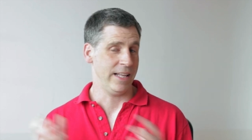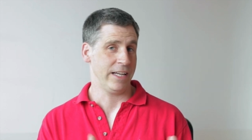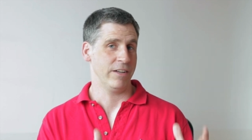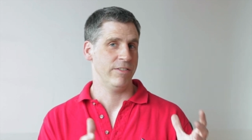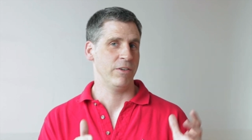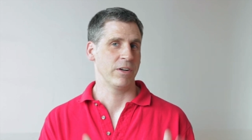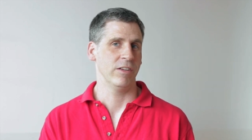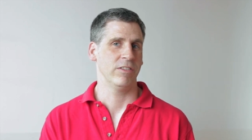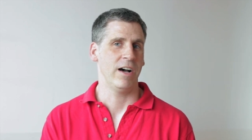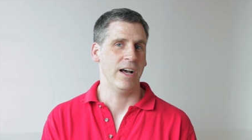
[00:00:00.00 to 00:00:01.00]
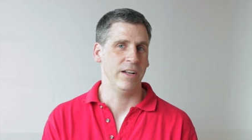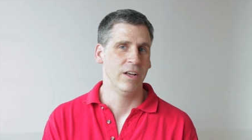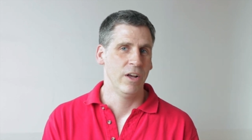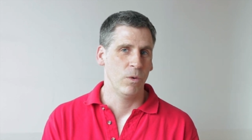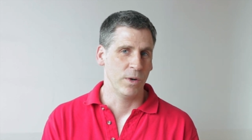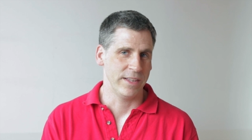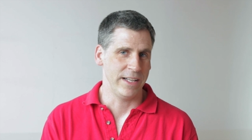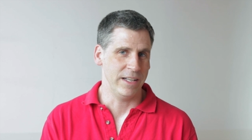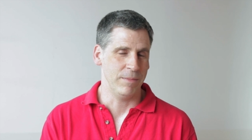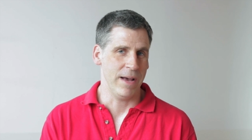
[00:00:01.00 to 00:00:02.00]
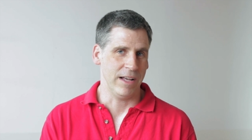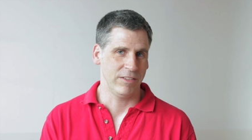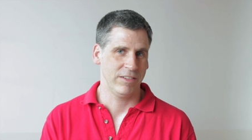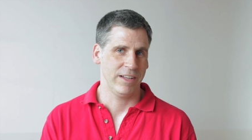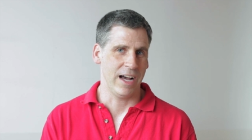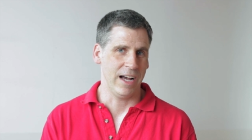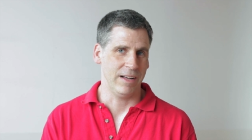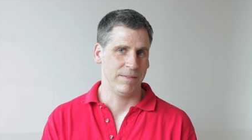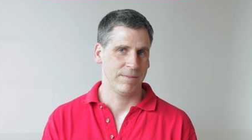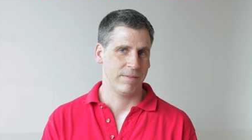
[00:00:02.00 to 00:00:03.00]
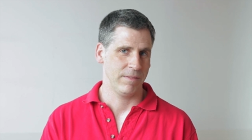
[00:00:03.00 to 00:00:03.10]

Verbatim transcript: they could focus on what they did best uh,